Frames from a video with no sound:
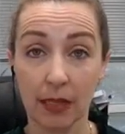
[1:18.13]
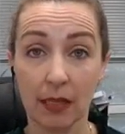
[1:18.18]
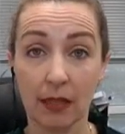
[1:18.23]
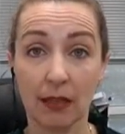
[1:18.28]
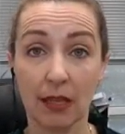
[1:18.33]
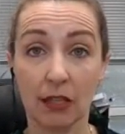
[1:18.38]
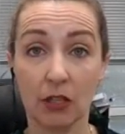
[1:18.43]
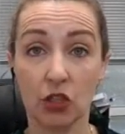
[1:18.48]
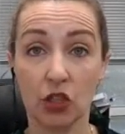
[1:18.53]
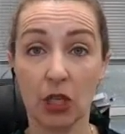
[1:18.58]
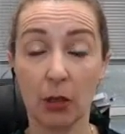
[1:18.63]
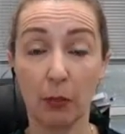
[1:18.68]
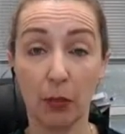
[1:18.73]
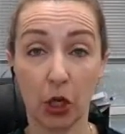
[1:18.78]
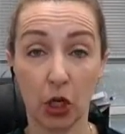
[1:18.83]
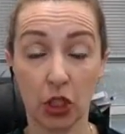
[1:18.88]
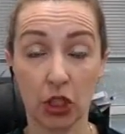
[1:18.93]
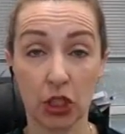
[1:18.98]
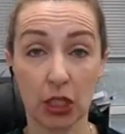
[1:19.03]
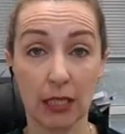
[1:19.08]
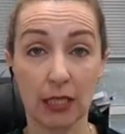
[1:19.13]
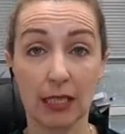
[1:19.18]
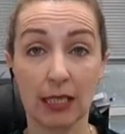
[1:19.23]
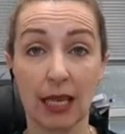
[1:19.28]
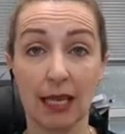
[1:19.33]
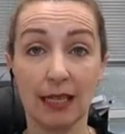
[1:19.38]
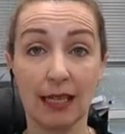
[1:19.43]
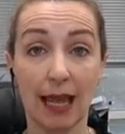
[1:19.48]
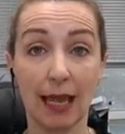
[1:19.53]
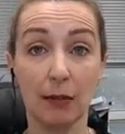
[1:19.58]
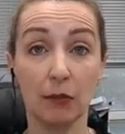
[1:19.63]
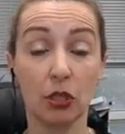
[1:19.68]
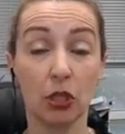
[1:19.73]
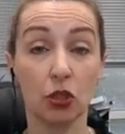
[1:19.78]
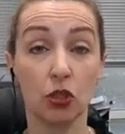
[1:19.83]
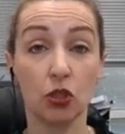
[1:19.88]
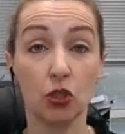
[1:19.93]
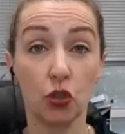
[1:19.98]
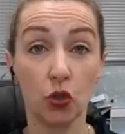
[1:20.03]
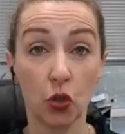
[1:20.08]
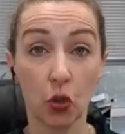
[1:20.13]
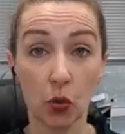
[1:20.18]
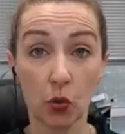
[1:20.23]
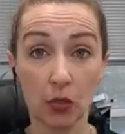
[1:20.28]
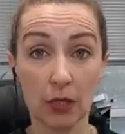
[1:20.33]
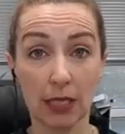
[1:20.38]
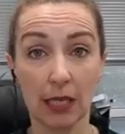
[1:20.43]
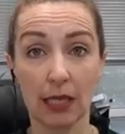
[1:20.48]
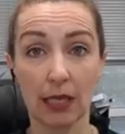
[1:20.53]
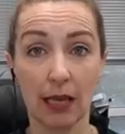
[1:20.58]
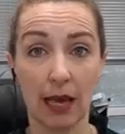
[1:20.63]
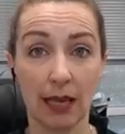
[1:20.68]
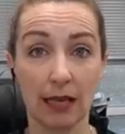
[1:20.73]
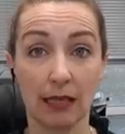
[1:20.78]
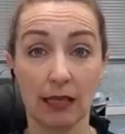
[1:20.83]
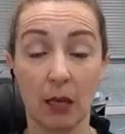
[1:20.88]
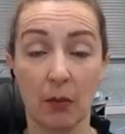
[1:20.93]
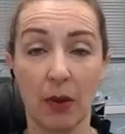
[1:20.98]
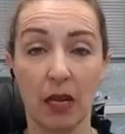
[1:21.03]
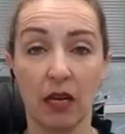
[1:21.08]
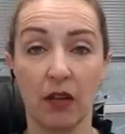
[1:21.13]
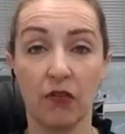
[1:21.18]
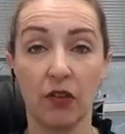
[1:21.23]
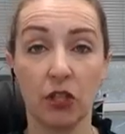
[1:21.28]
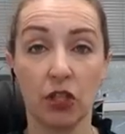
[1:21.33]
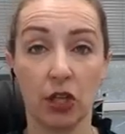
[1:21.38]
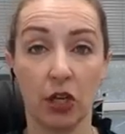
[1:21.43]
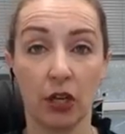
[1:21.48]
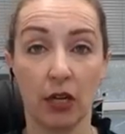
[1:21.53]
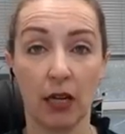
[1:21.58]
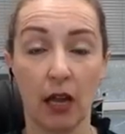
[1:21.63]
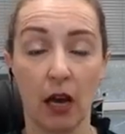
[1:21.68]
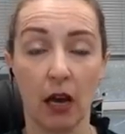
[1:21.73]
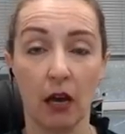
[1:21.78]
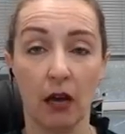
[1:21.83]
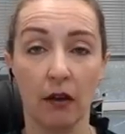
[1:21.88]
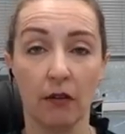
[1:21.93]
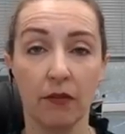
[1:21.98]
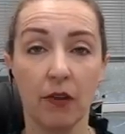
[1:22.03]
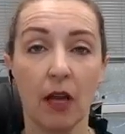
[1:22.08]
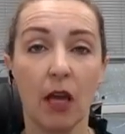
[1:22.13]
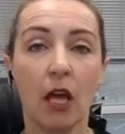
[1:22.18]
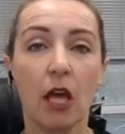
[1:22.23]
that she purchased and named Susie as a beneficiary of,